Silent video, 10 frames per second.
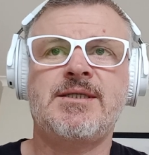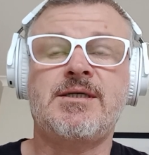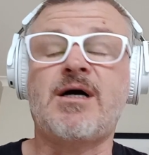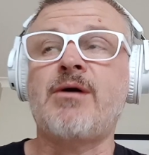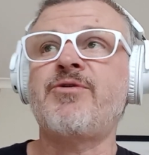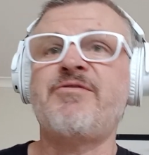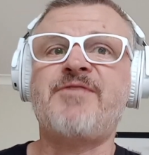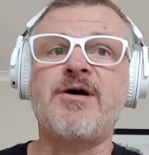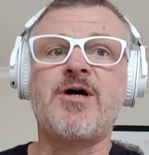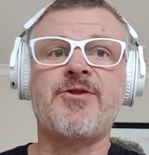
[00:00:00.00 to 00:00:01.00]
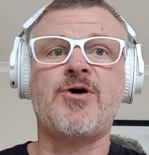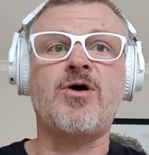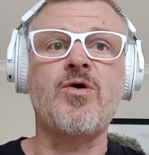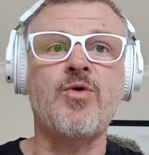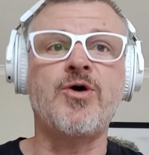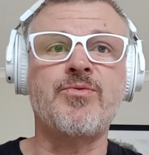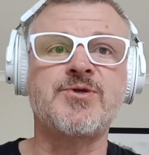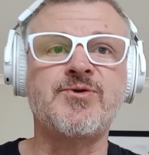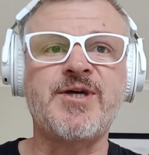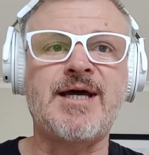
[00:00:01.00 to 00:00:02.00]
I would have felt like the whole world
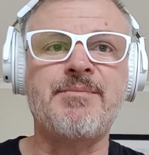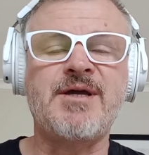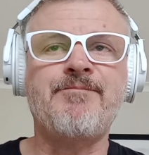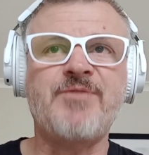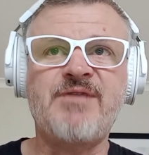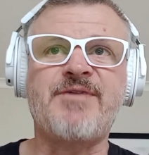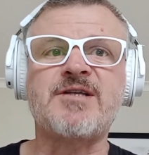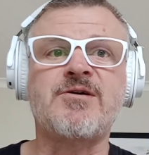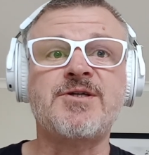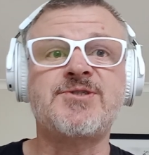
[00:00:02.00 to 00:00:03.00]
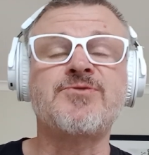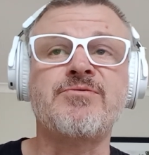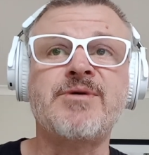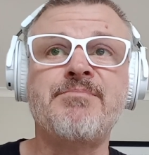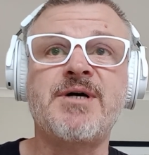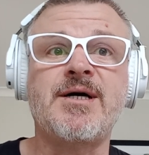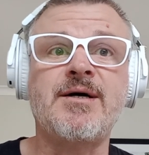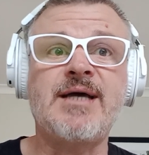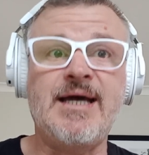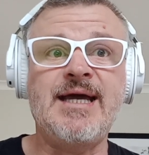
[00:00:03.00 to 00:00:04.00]
was looking at me. In fact, I still
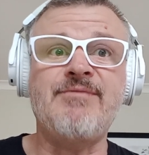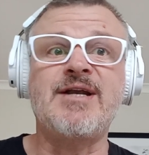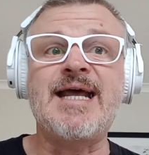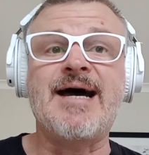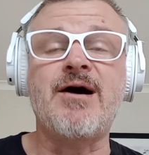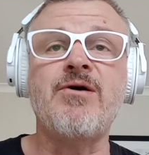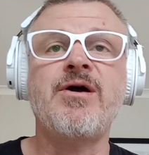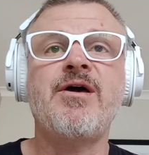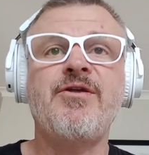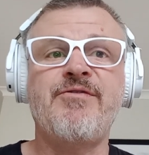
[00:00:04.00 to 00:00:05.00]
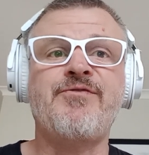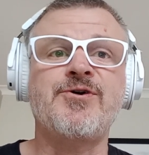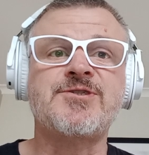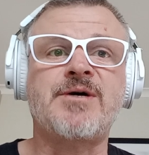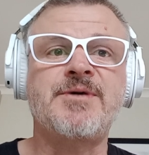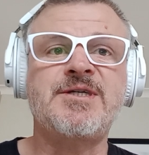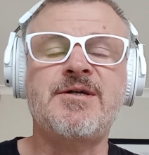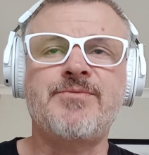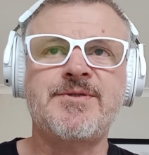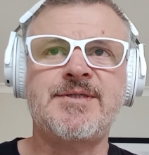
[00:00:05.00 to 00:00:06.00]
remember, even now, the first time I did
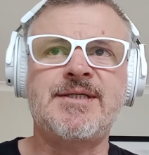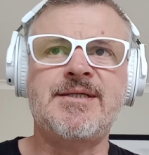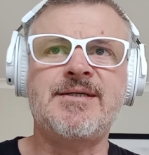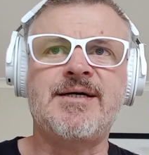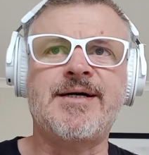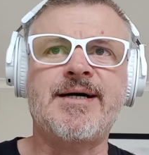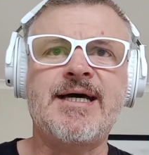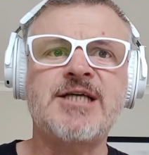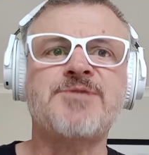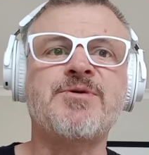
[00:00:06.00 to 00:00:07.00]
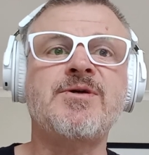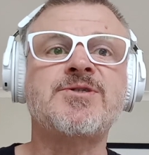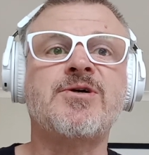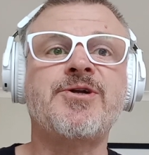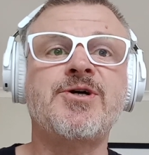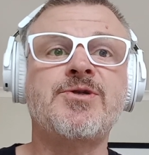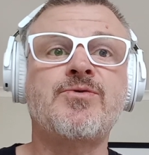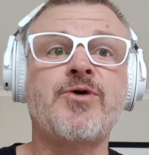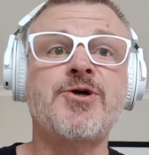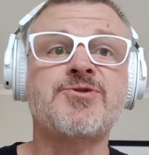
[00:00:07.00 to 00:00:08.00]
it was in Esperance on a
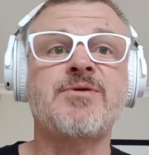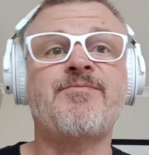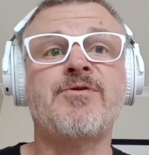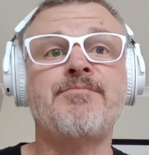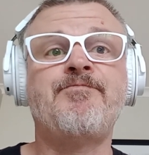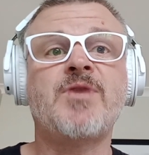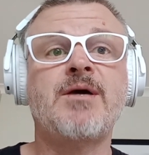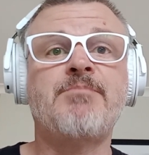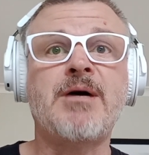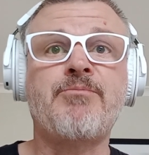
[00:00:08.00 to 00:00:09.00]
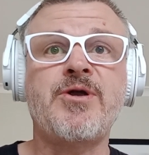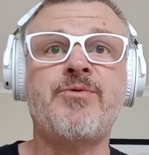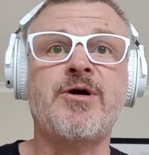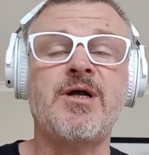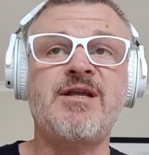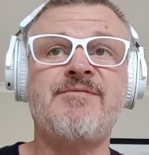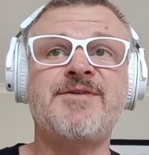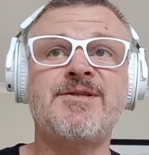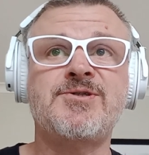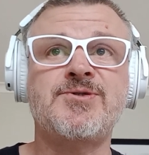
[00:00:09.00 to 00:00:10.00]
road trip from Bunbury, where I lived
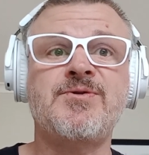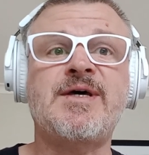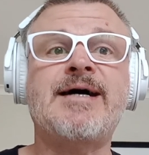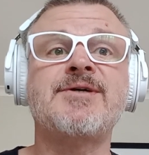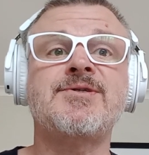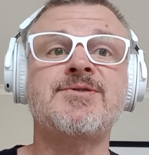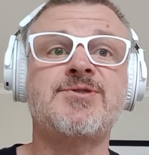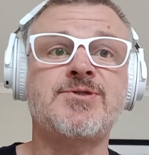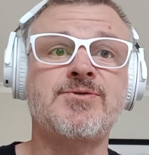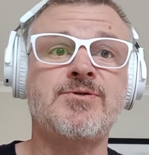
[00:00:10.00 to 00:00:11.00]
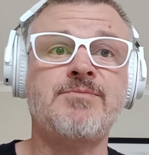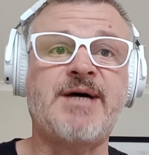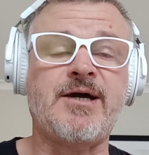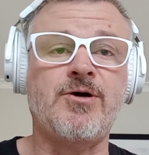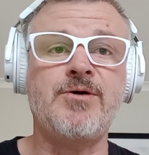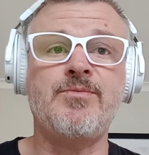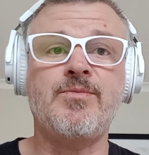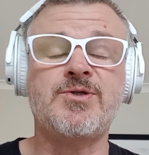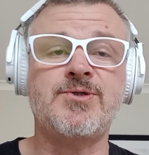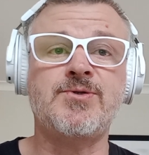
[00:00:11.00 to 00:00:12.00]
in the 2000s, to back home
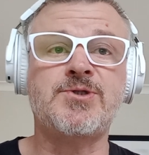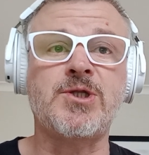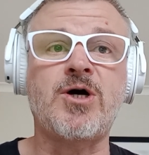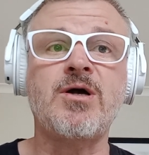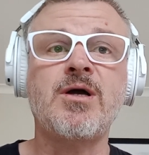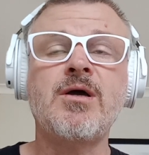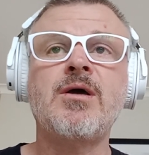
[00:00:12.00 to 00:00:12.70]
to Geelong.